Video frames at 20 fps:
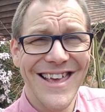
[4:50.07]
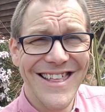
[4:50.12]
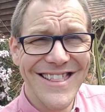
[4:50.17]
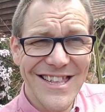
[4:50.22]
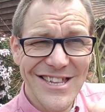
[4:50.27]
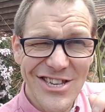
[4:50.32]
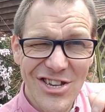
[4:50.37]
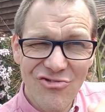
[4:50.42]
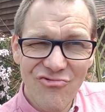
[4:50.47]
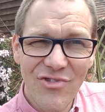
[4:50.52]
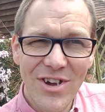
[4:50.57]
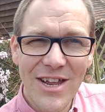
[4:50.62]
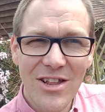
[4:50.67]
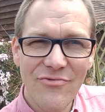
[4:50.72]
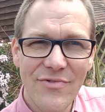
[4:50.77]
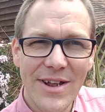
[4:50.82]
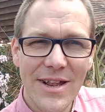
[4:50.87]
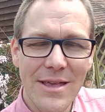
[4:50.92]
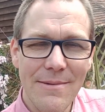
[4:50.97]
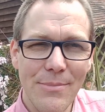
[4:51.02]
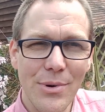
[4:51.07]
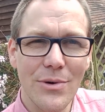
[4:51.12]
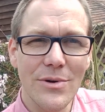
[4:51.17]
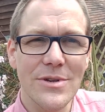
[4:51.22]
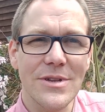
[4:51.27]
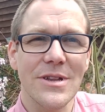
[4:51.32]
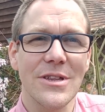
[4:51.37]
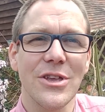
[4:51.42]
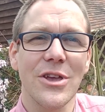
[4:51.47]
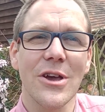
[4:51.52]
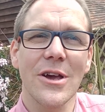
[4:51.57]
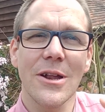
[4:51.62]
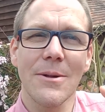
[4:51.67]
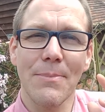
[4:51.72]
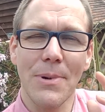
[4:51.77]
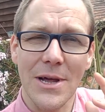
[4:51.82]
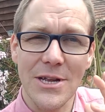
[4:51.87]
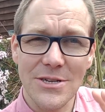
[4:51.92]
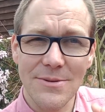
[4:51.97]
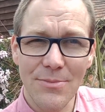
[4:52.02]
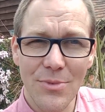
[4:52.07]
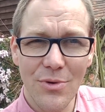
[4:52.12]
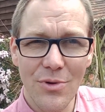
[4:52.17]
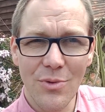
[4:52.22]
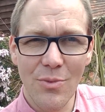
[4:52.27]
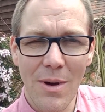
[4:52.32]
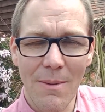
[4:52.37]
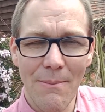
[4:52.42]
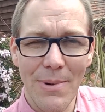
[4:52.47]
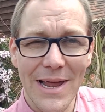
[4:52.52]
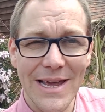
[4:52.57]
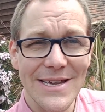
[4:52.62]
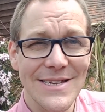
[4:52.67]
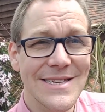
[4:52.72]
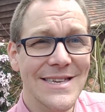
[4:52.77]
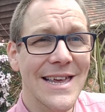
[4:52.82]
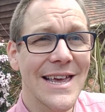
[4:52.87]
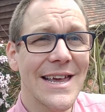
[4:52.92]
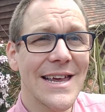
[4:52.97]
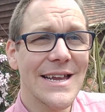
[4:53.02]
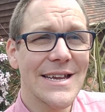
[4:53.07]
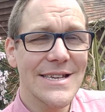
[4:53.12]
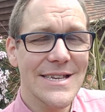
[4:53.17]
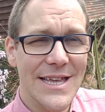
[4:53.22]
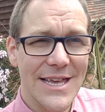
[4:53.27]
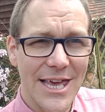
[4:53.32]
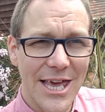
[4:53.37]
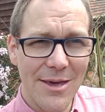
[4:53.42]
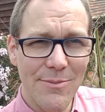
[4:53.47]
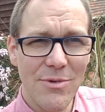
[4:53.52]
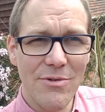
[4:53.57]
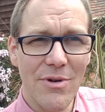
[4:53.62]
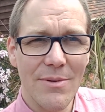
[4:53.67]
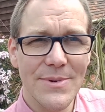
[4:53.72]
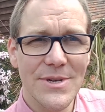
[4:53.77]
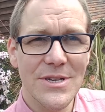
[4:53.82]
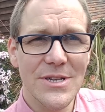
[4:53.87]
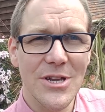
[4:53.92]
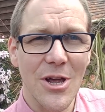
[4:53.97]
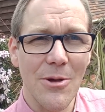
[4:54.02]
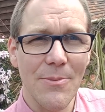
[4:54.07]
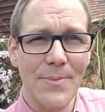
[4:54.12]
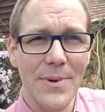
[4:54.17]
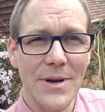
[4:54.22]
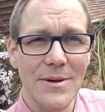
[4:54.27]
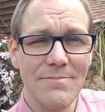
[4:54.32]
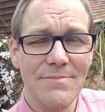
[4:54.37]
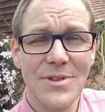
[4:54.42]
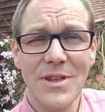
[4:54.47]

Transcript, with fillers: And this is really, really important. You can apply to more than one place to keep your options open.